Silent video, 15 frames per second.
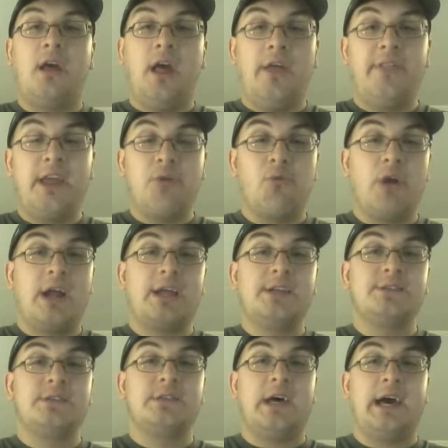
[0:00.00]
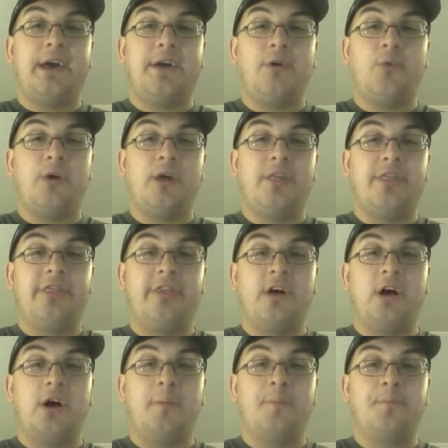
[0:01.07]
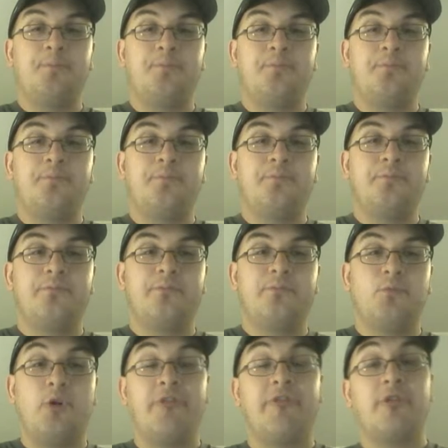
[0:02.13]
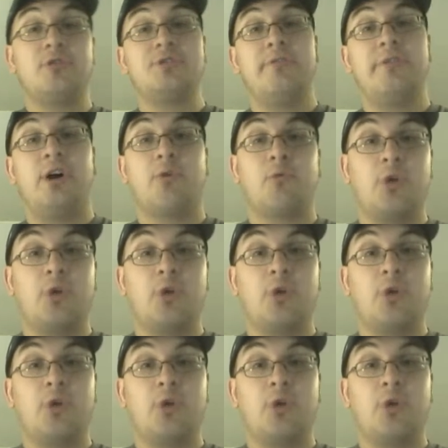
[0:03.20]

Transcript: and they reconcile with, well, first of all,